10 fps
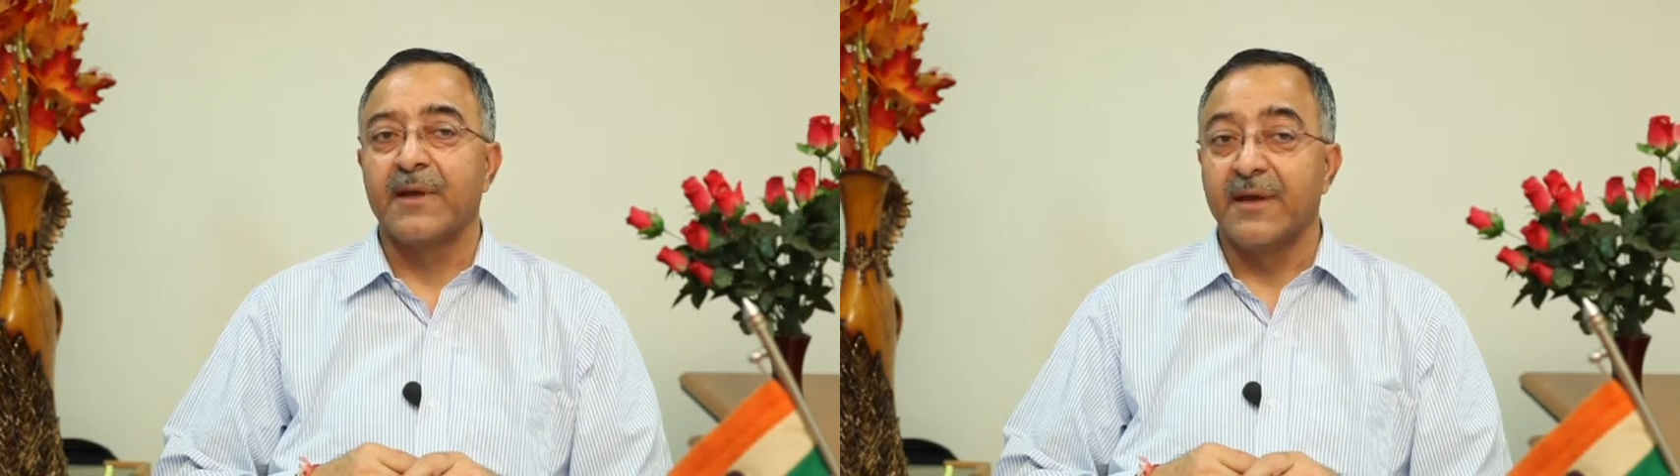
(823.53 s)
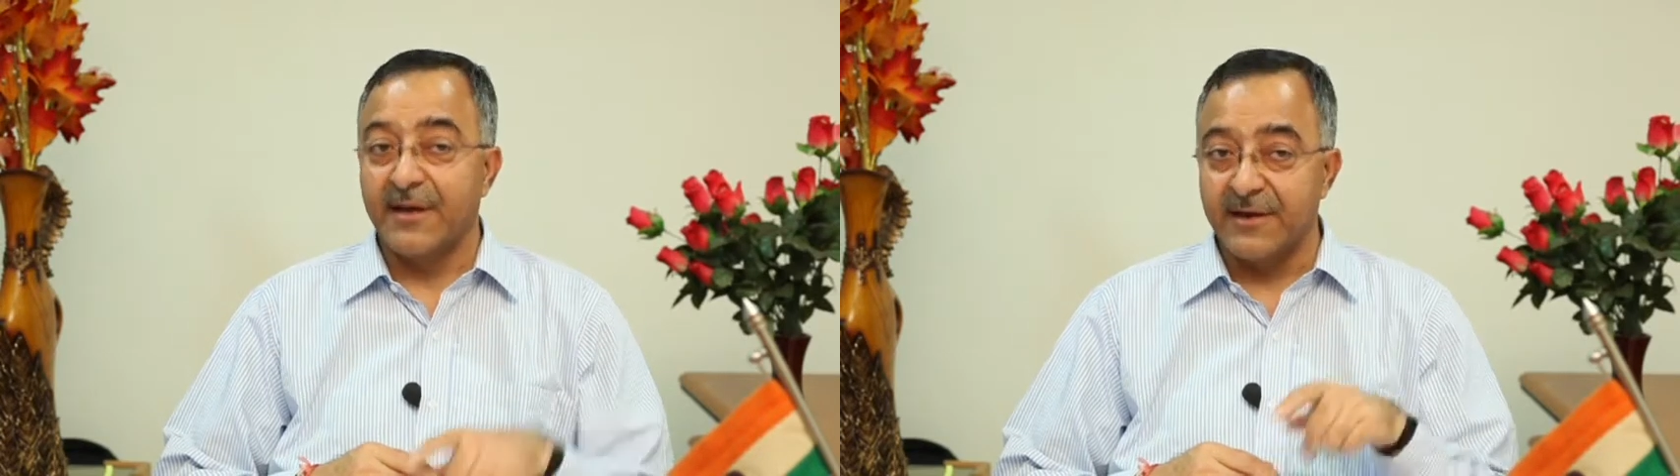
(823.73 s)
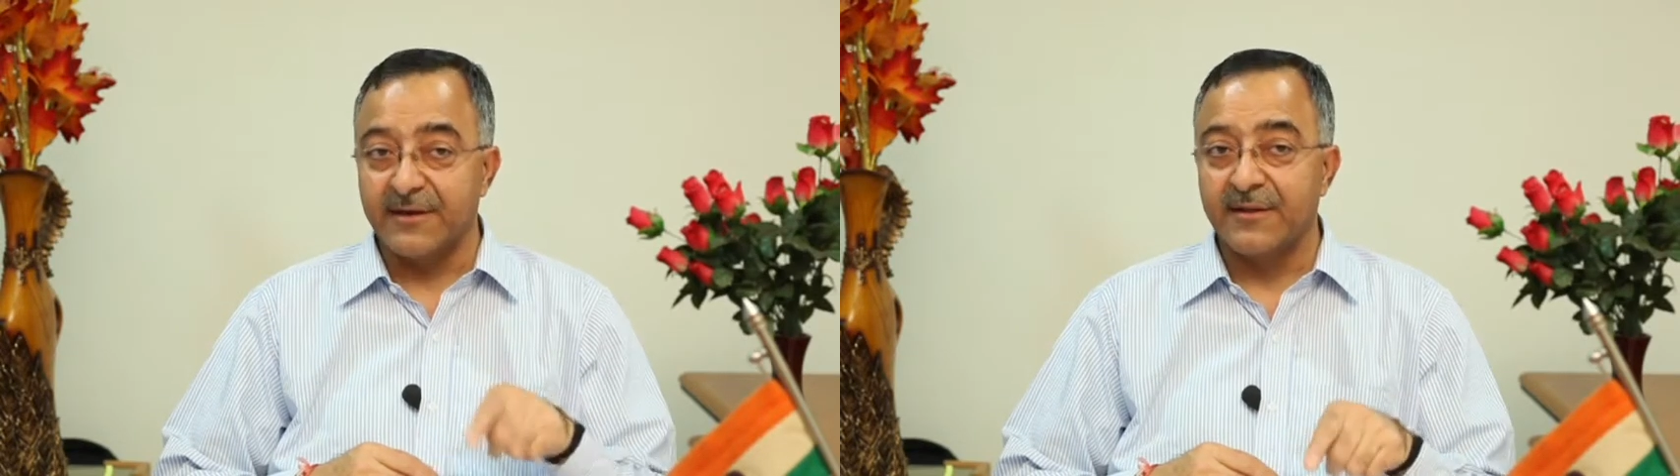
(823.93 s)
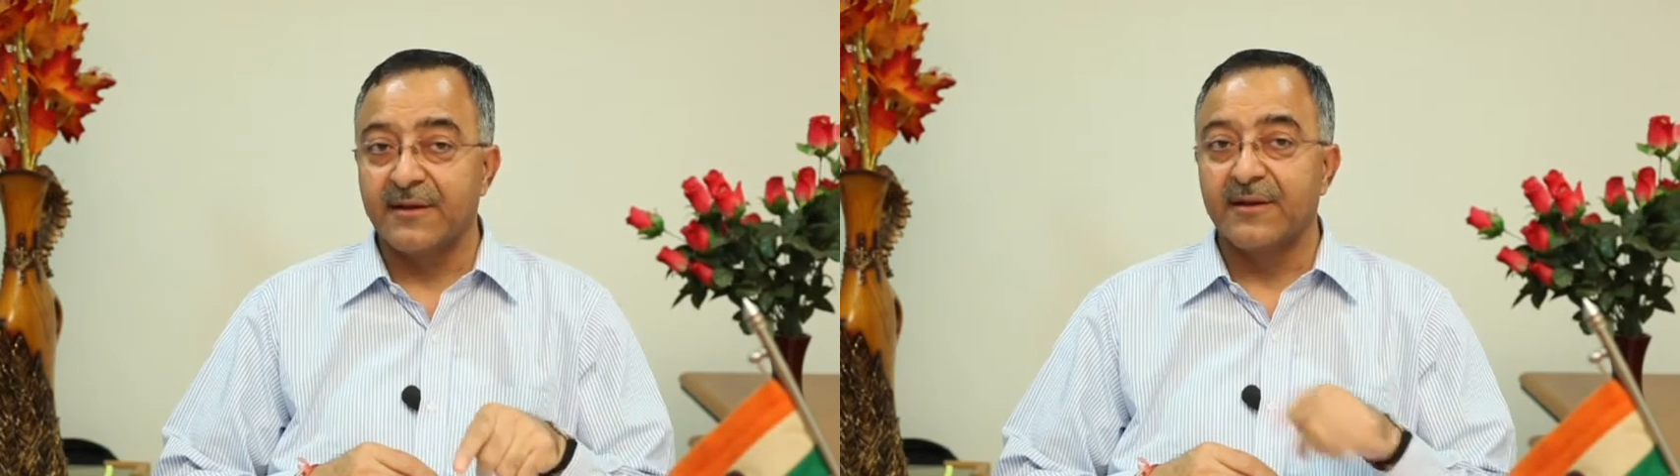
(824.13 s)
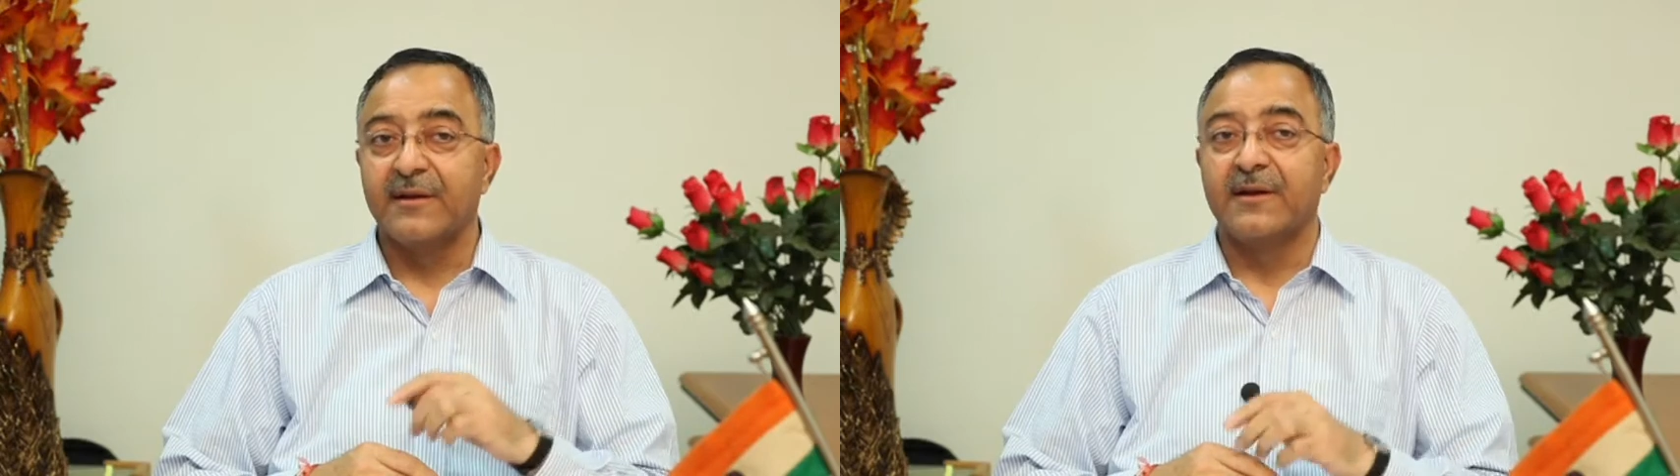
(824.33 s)
here
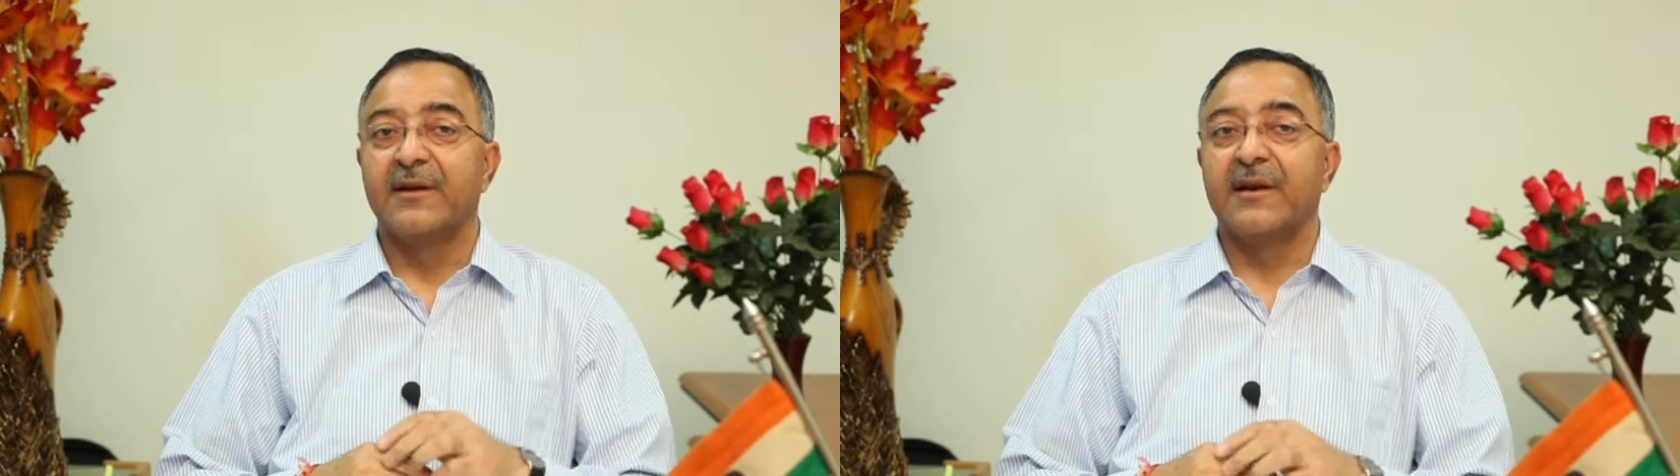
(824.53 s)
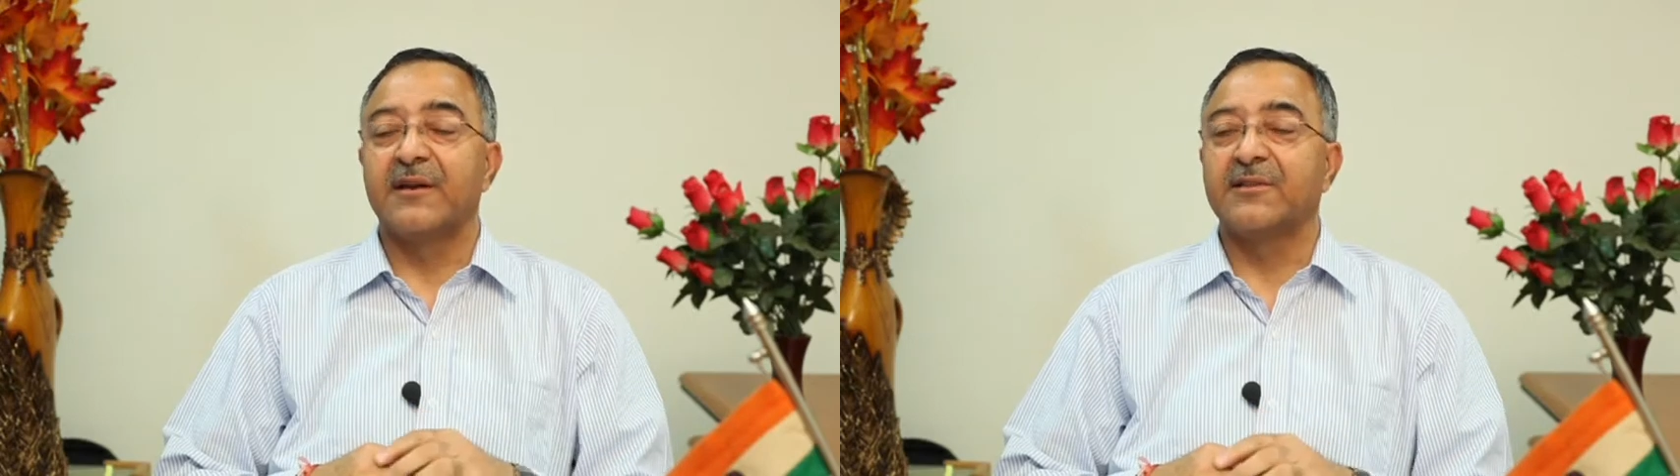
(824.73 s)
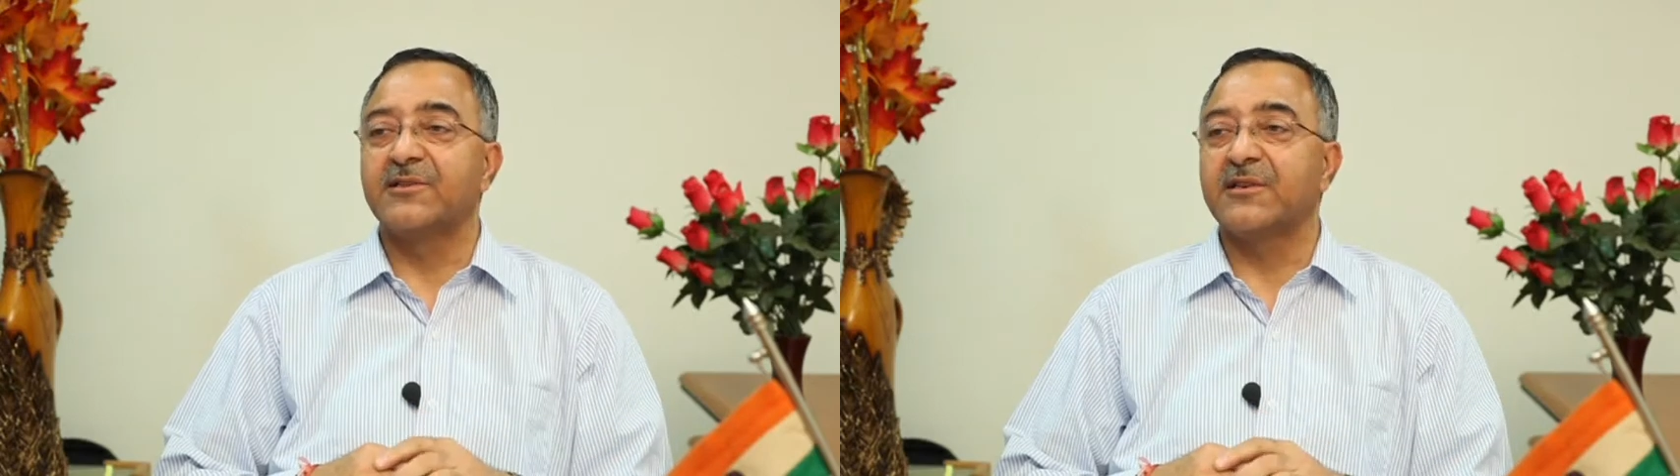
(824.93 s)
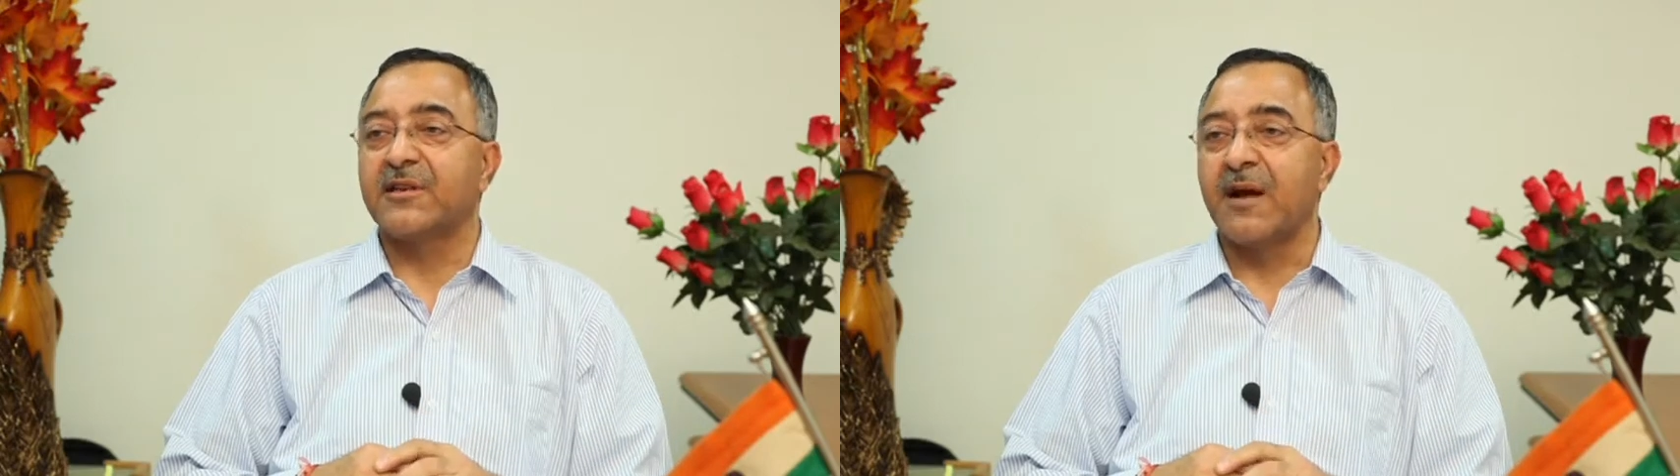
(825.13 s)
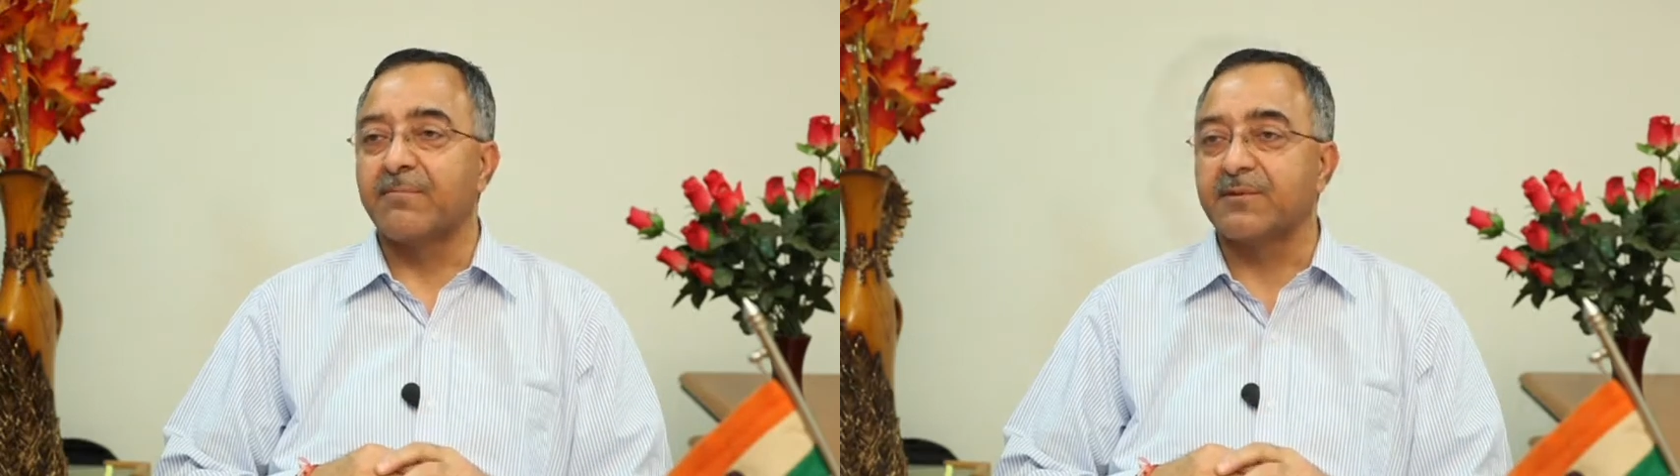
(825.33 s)
at the city
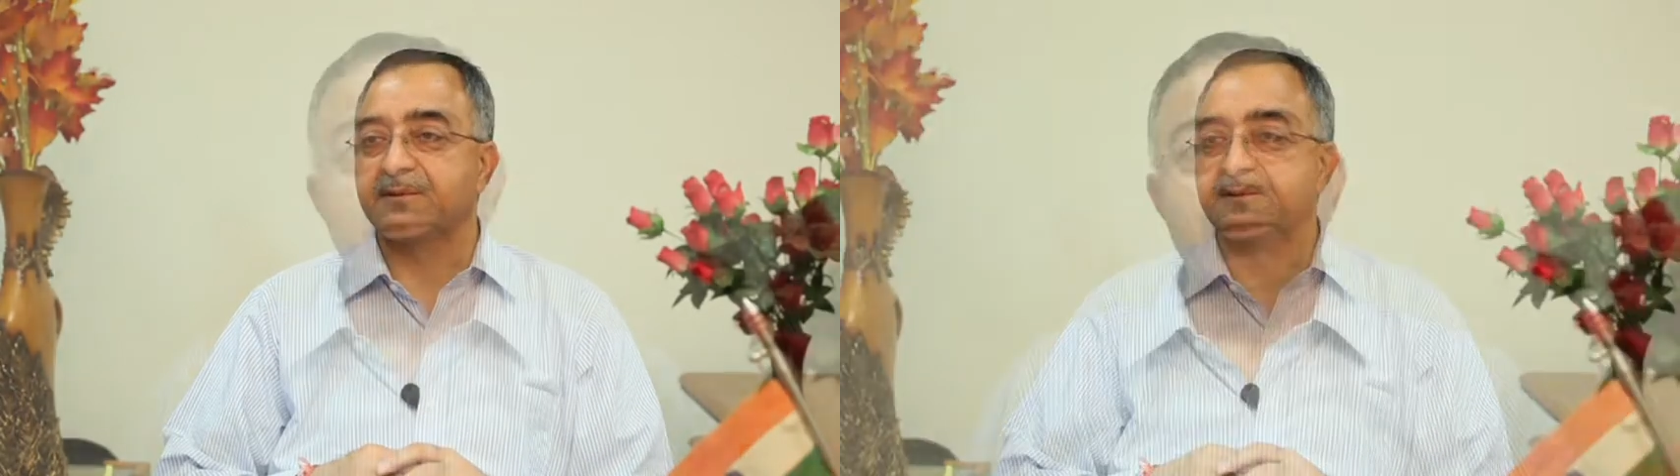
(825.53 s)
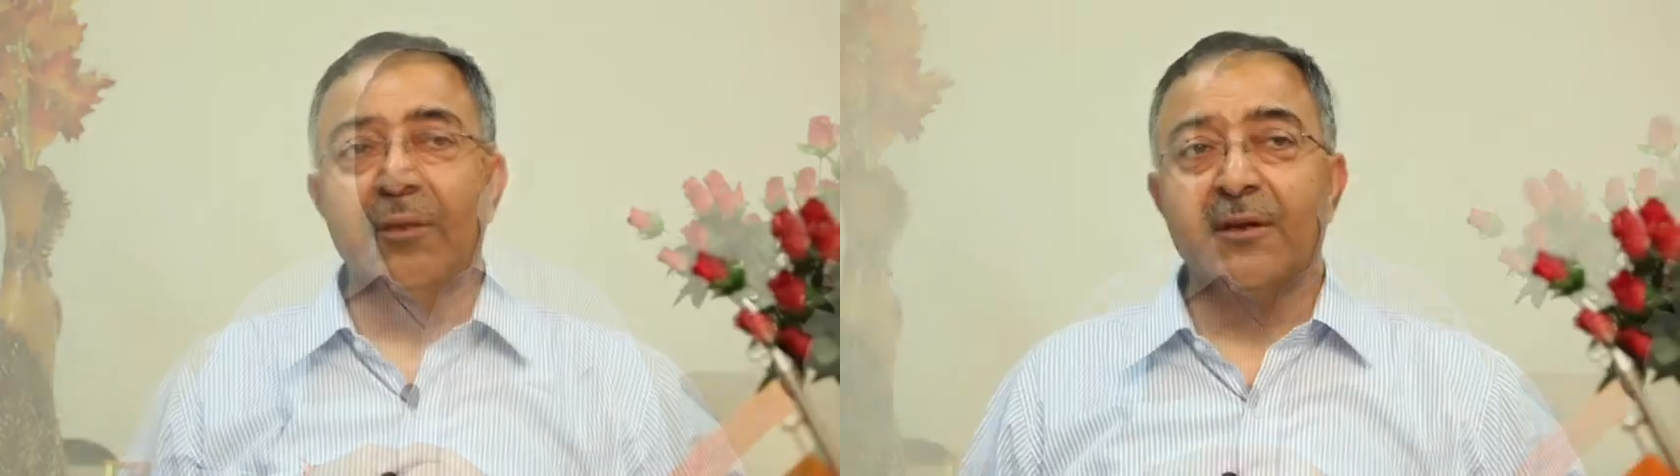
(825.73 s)
campus.